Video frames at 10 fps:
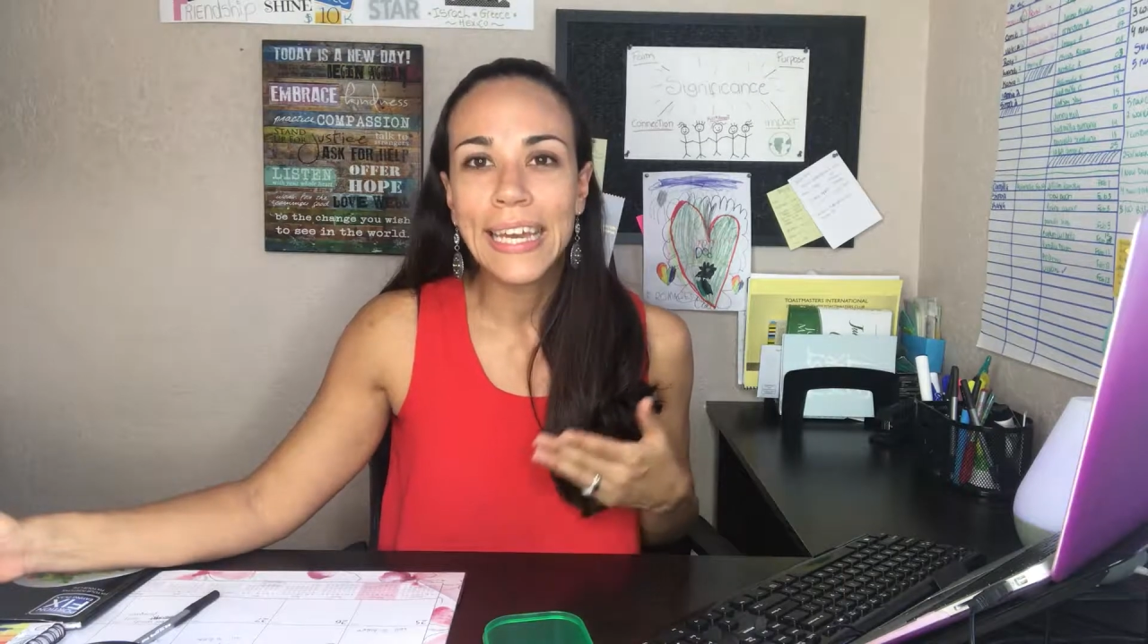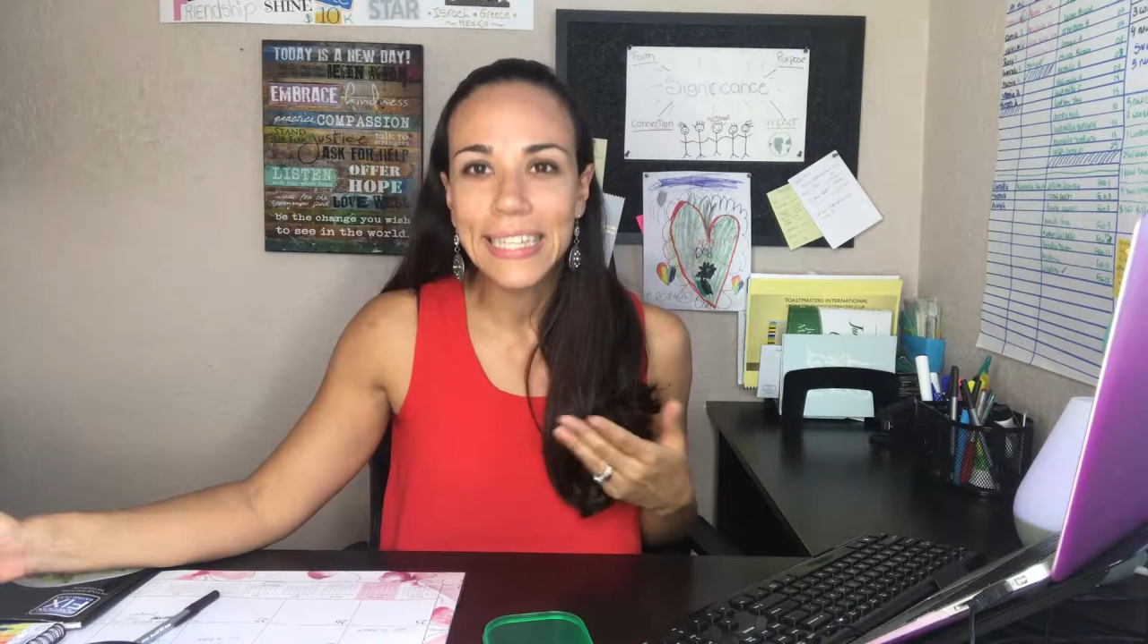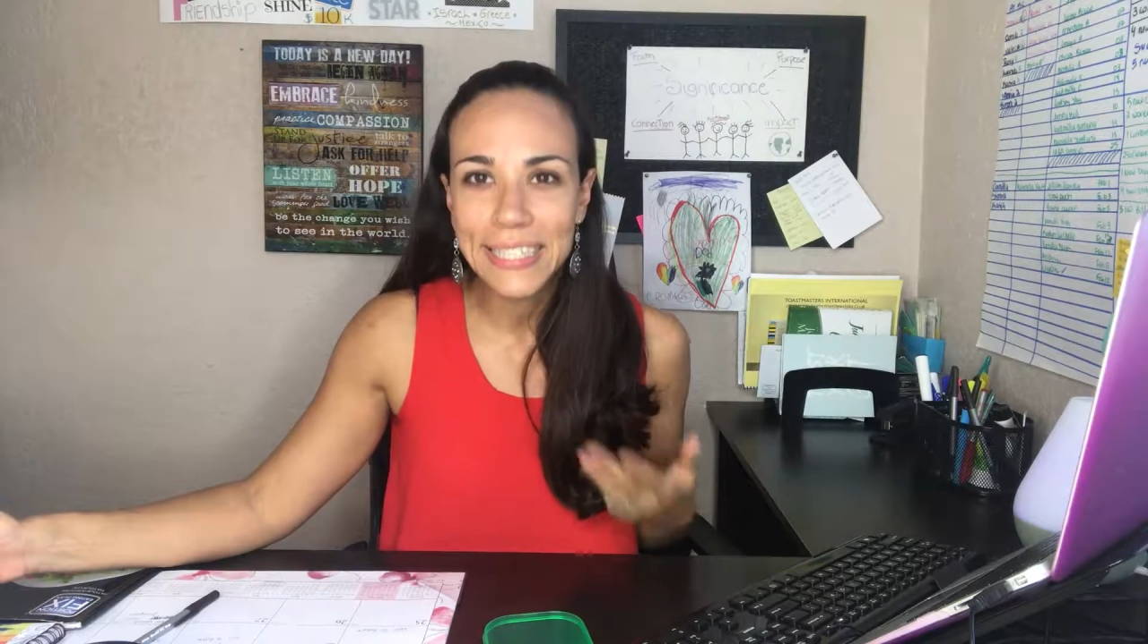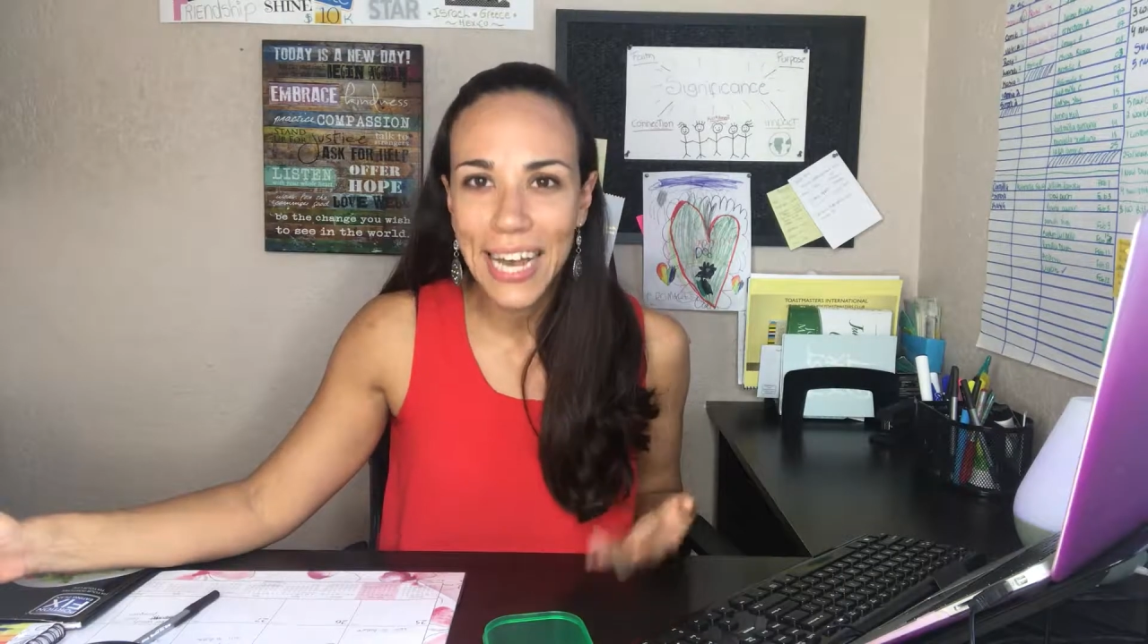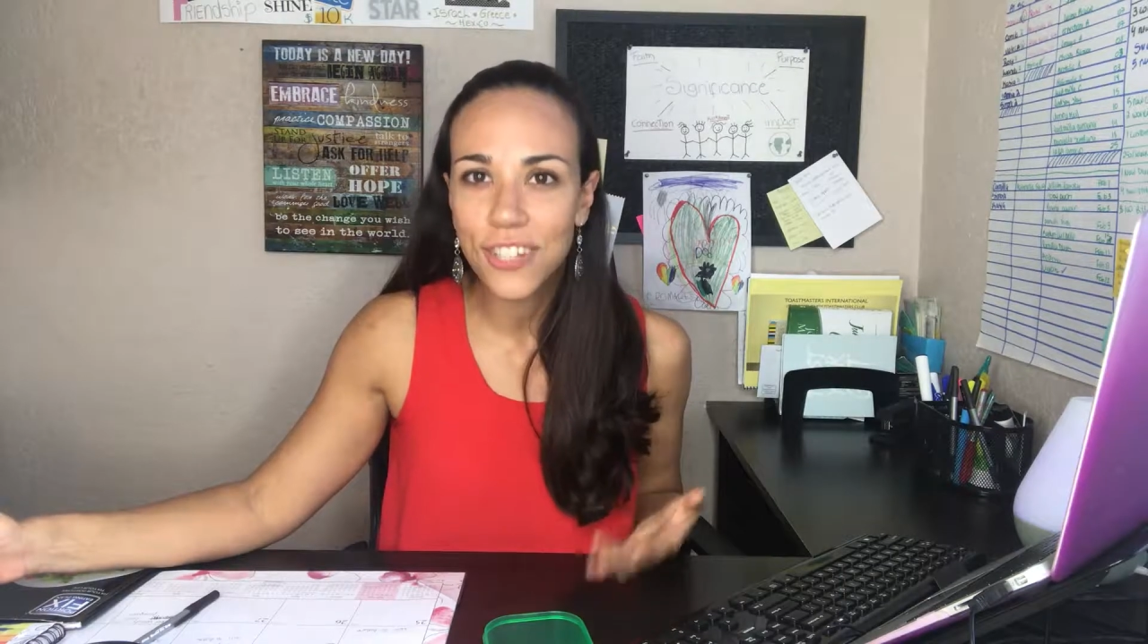
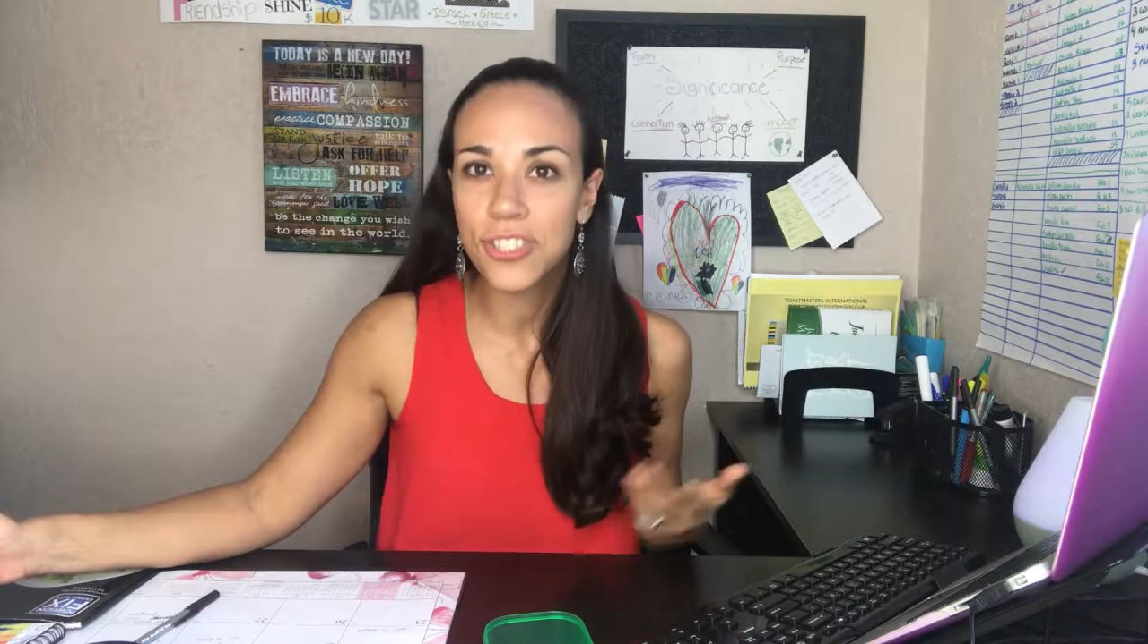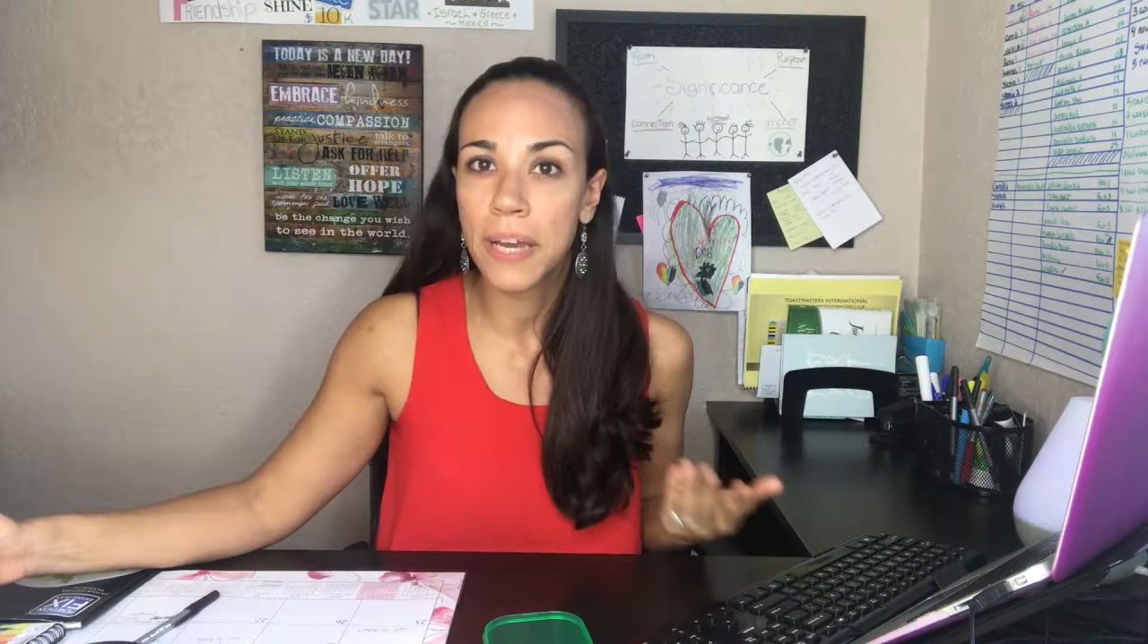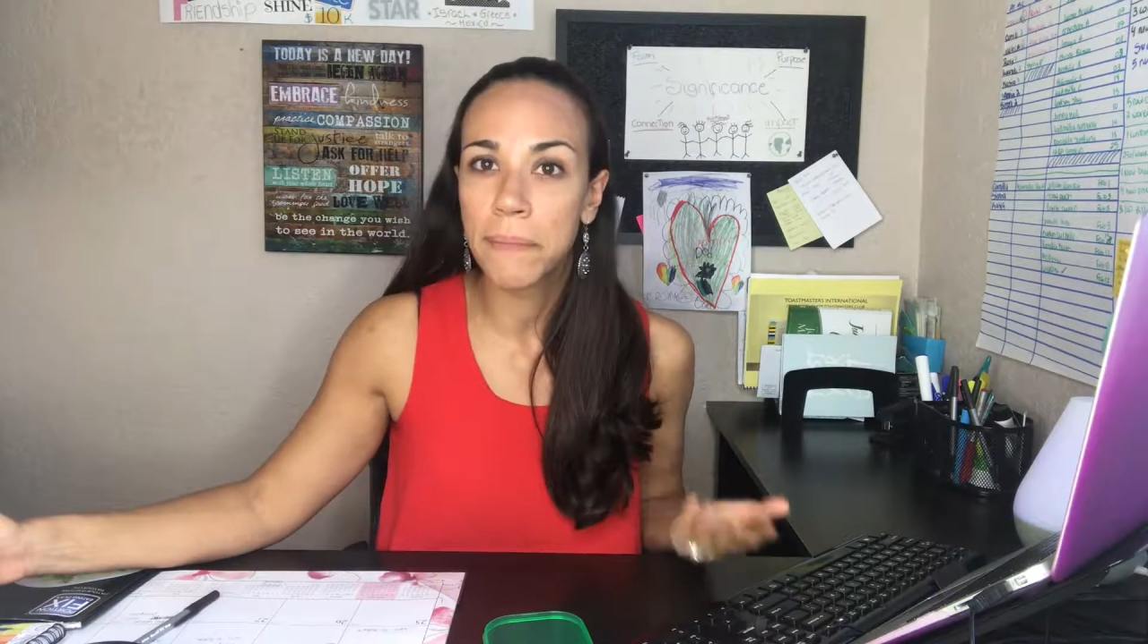It is actually a